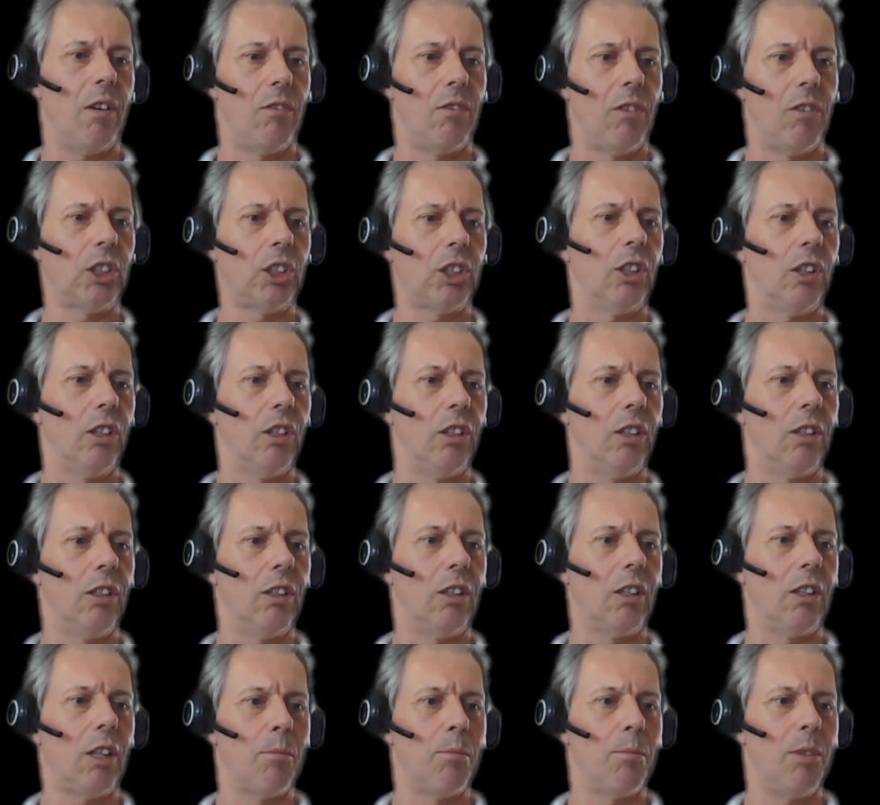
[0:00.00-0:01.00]
Russian
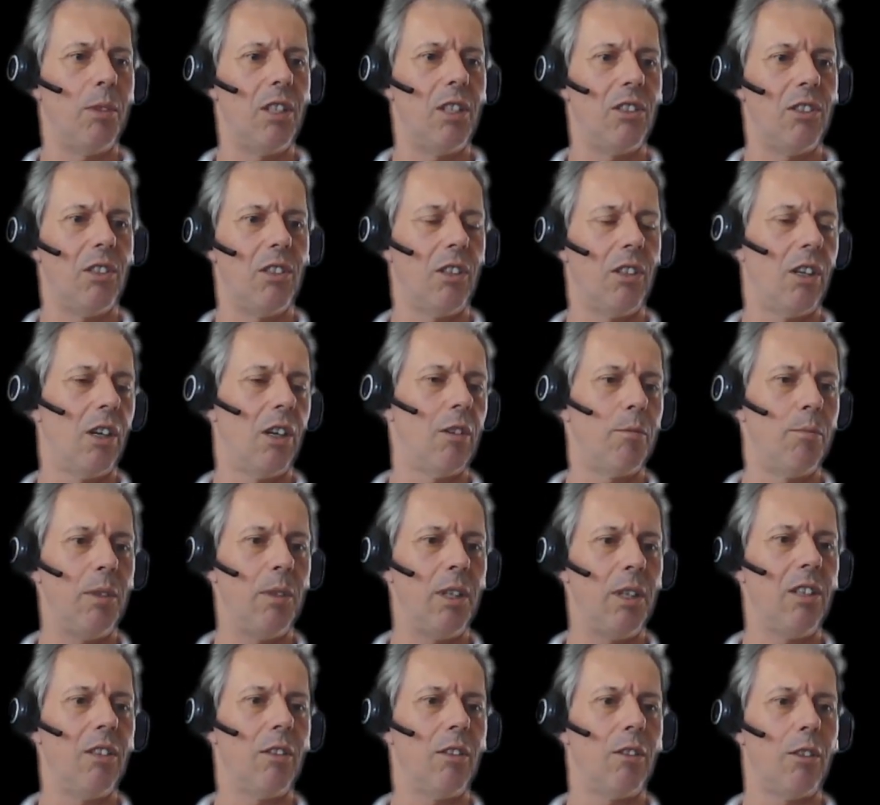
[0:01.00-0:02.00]
companies that have
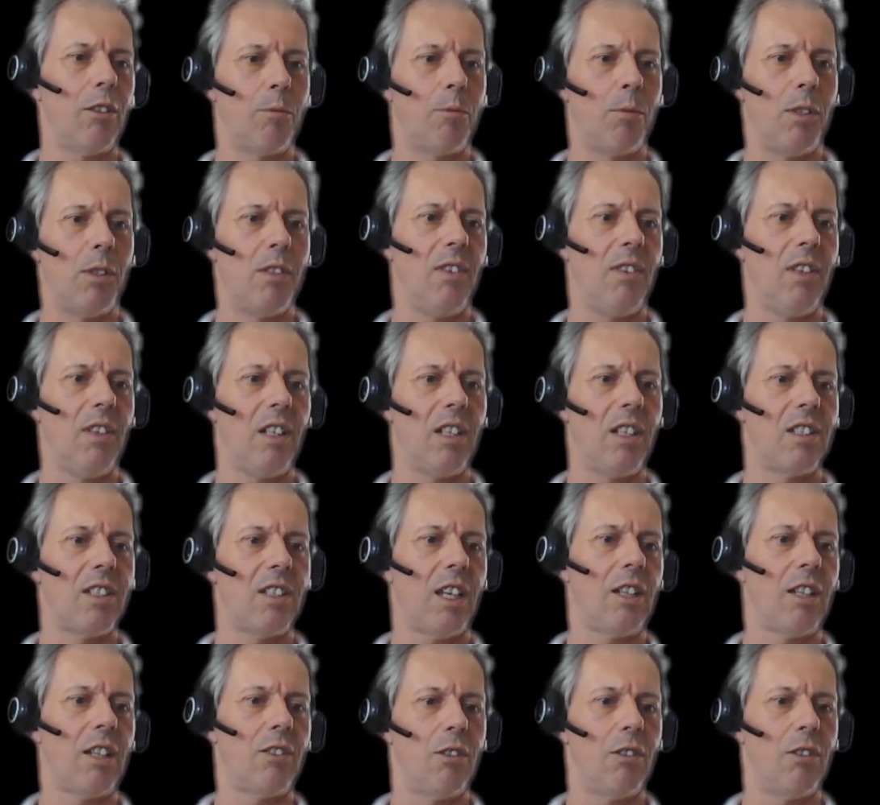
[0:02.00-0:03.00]
been specifically
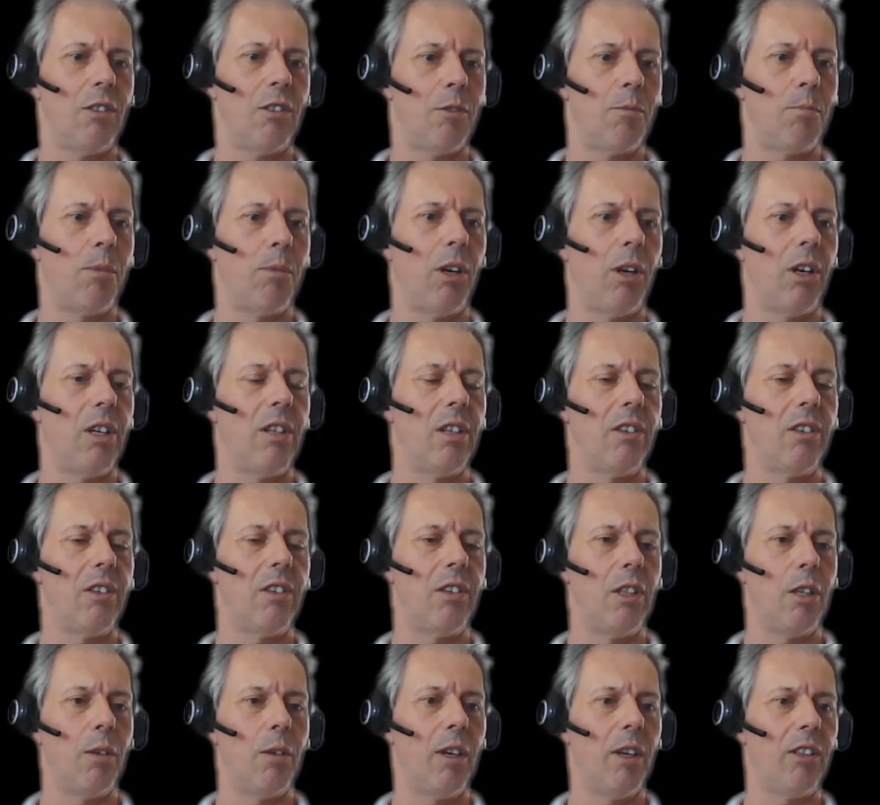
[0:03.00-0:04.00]
sanctioned by
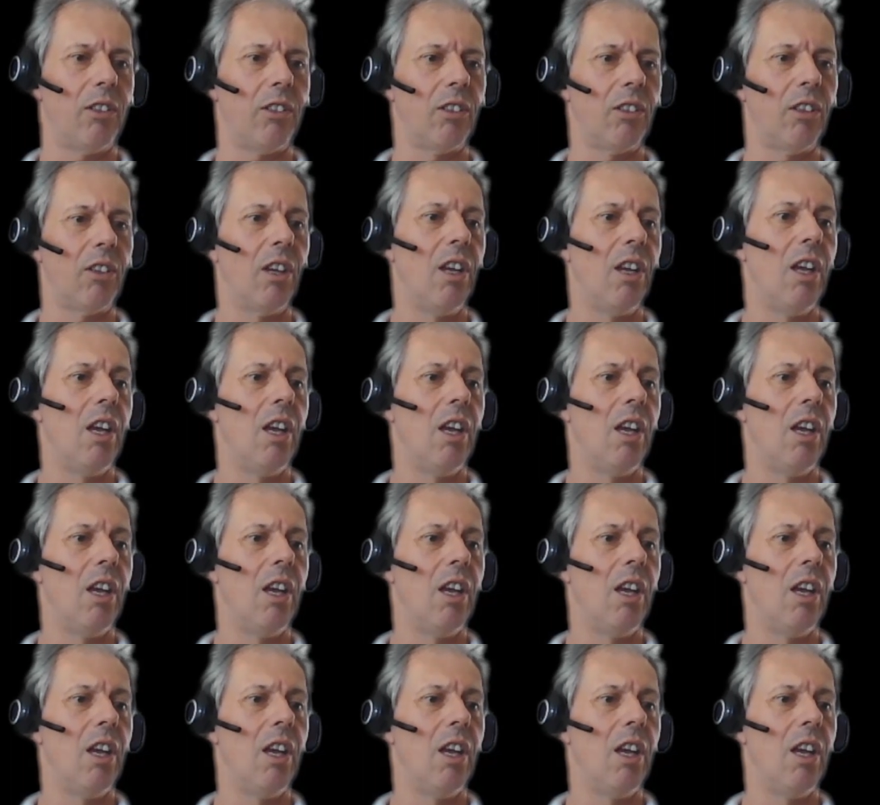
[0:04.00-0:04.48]
the U S